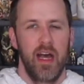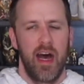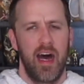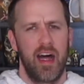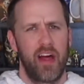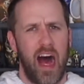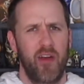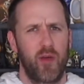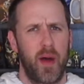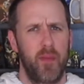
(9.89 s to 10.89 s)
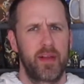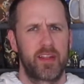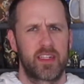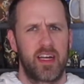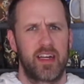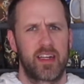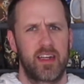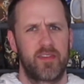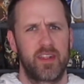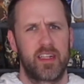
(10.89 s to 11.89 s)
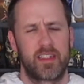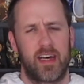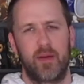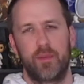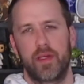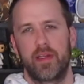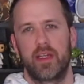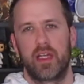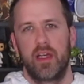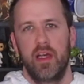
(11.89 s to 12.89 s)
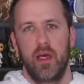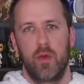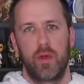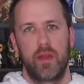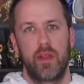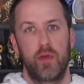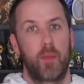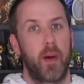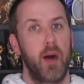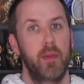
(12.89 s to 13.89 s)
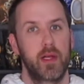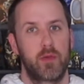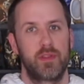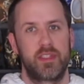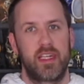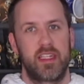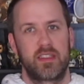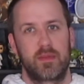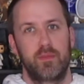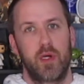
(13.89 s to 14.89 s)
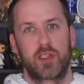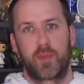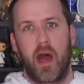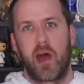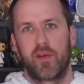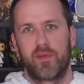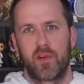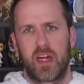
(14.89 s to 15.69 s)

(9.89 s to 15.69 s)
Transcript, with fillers: Uh, the High Republic is kind of covering a time period when the Republic was at its most powerful,